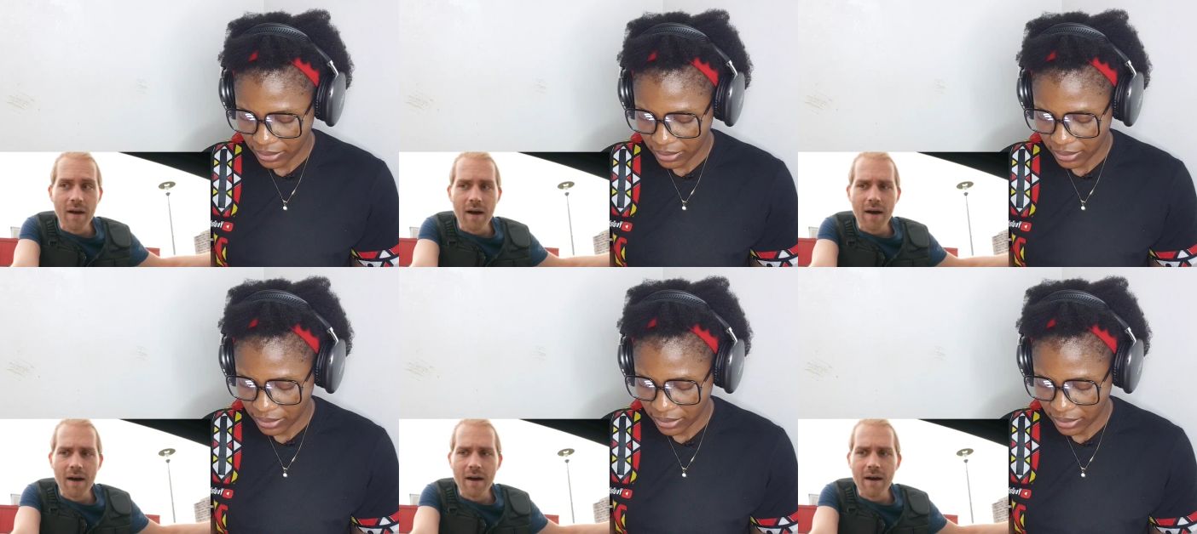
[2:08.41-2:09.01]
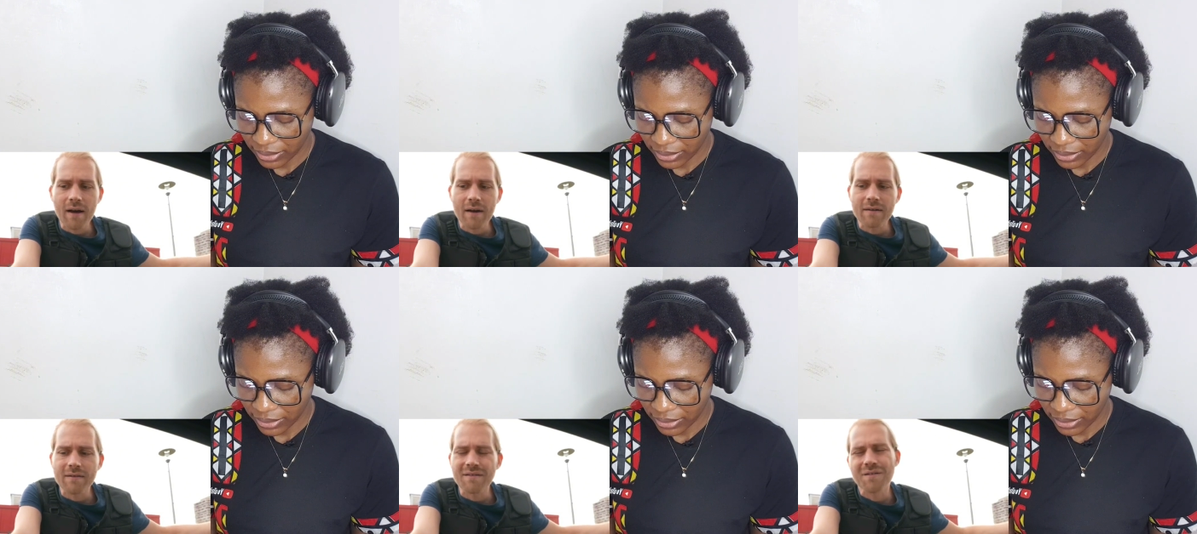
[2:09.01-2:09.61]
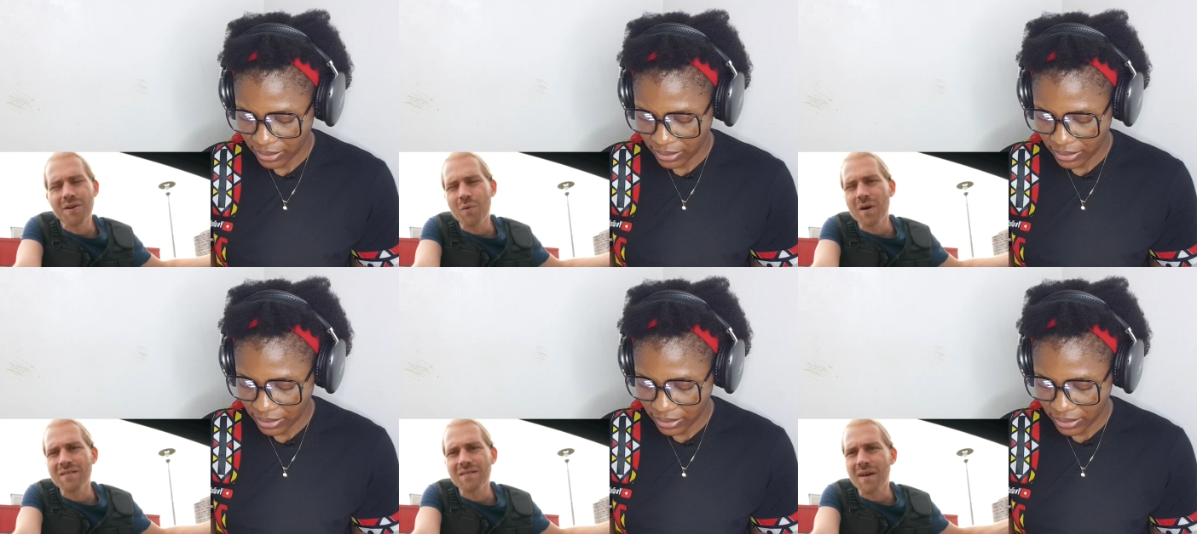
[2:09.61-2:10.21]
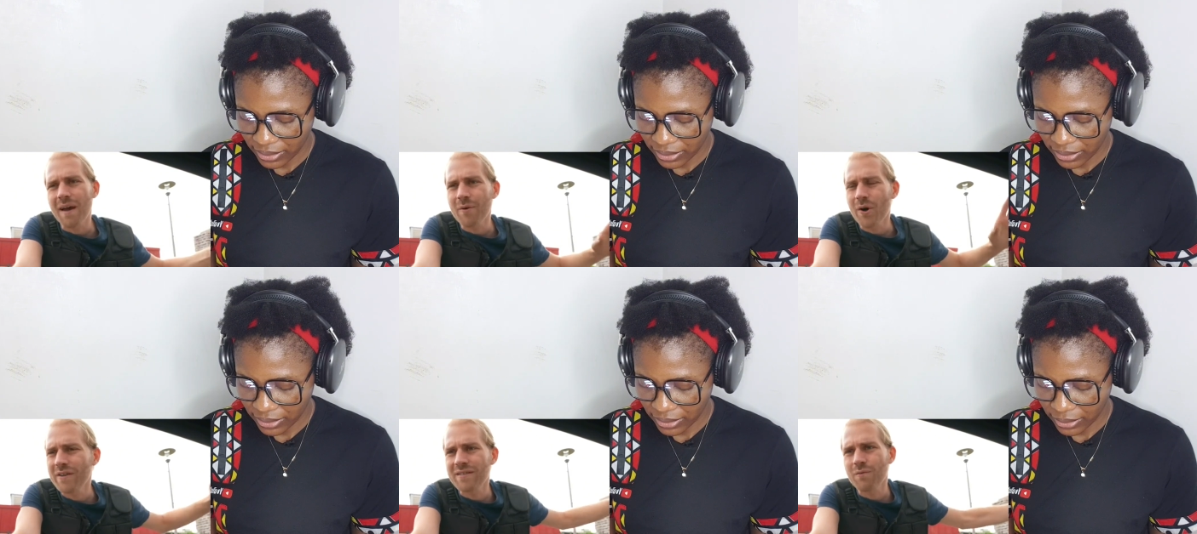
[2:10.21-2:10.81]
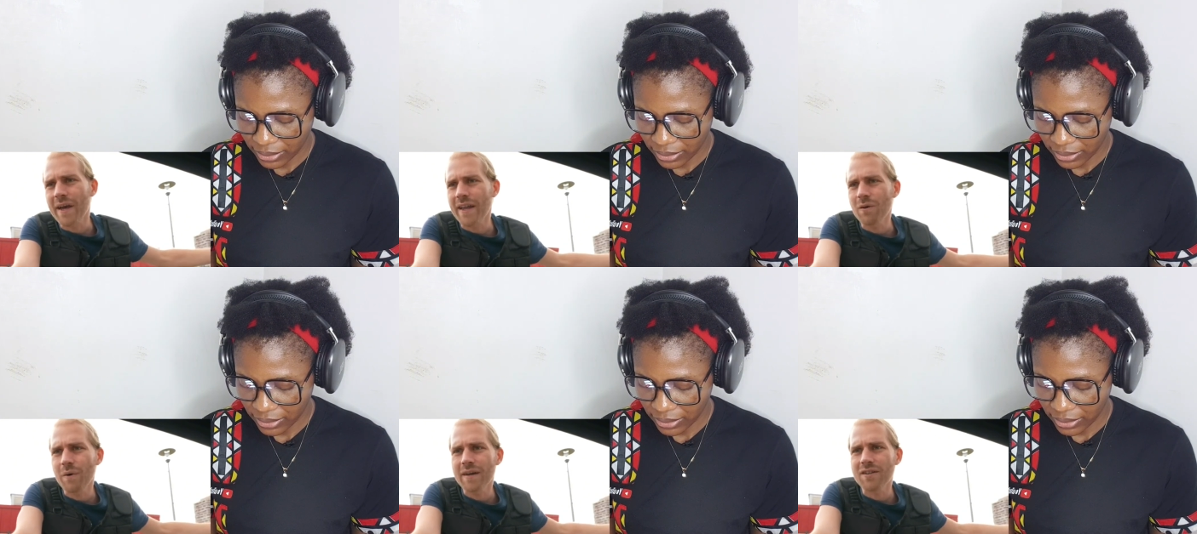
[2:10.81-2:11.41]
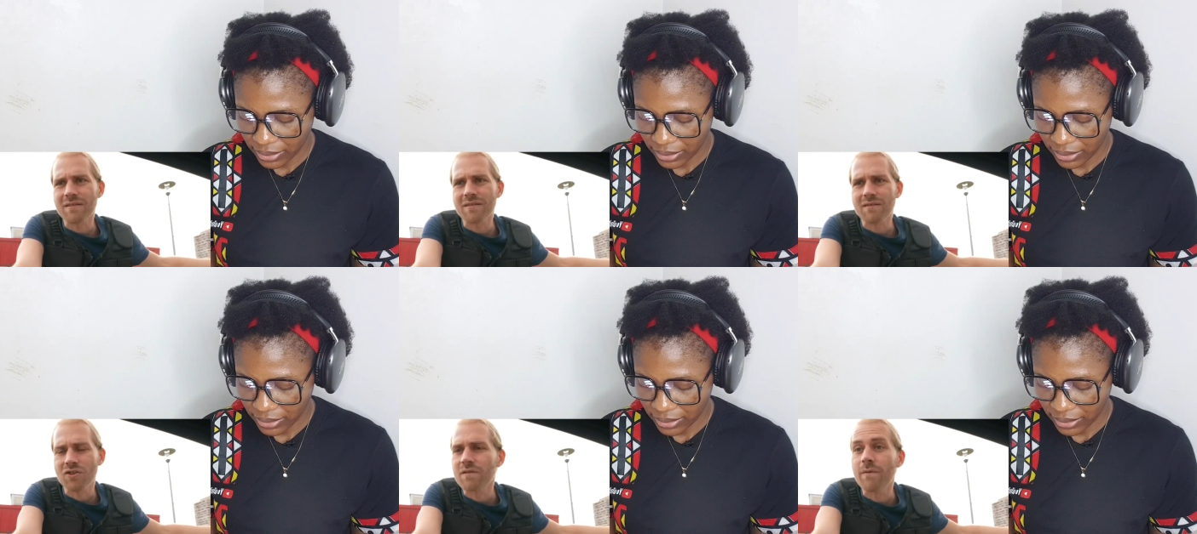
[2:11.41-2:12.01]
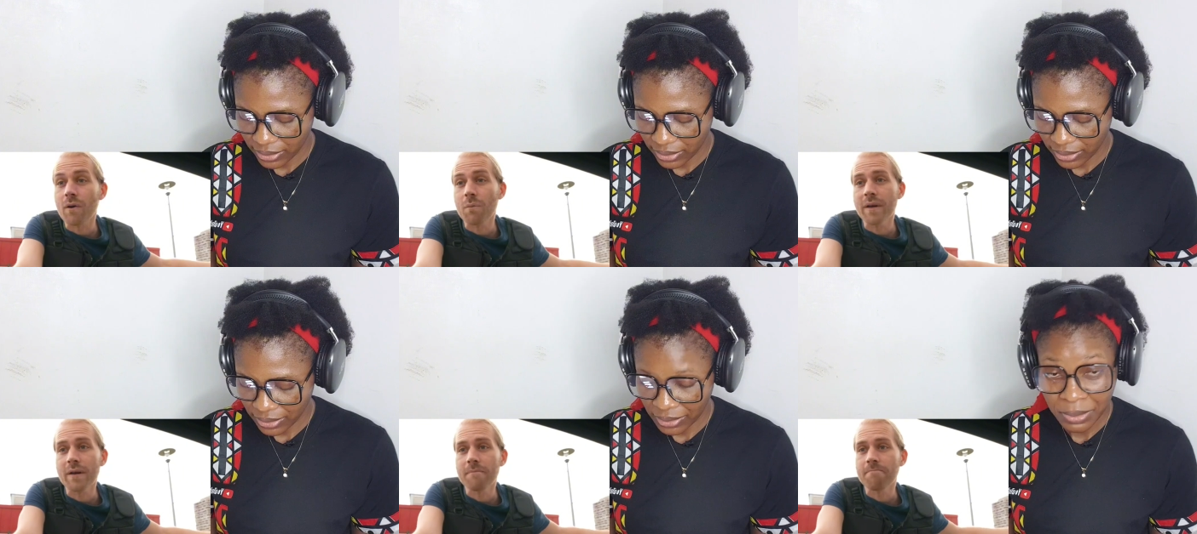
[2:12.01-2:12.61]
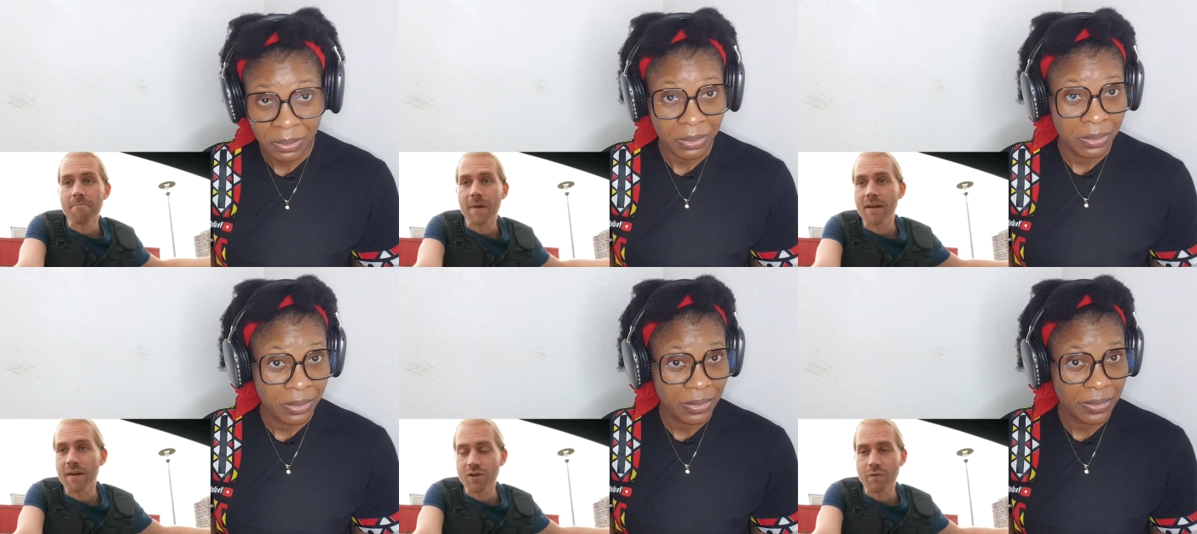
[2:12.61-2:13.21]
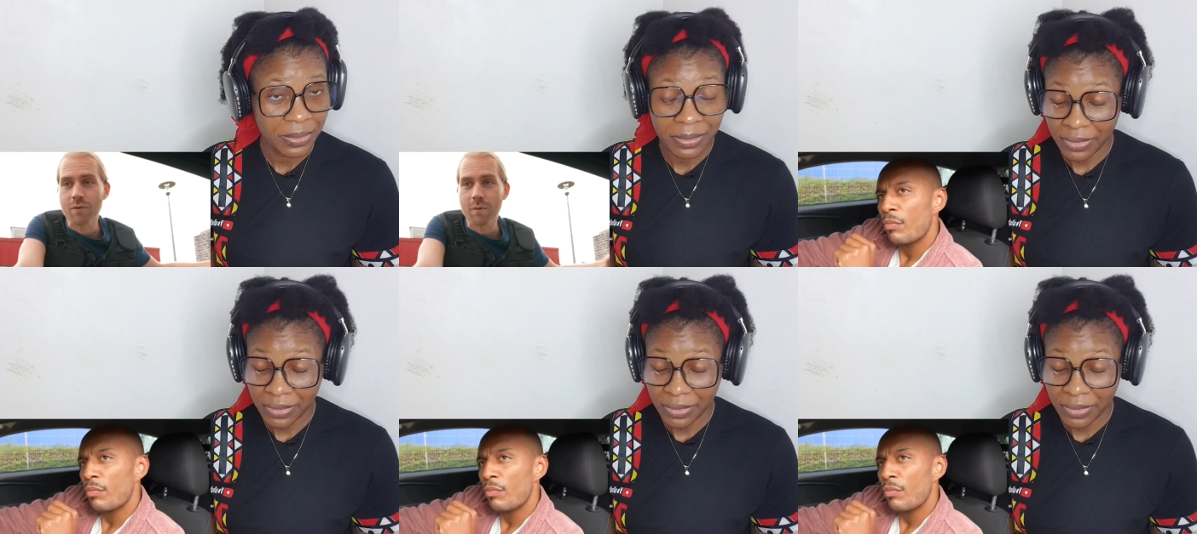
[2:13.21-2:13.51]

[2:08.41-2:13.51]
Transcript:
Speaker 1: Uh, you know what? I'm going this way anyway. Just just follow me, and I show you the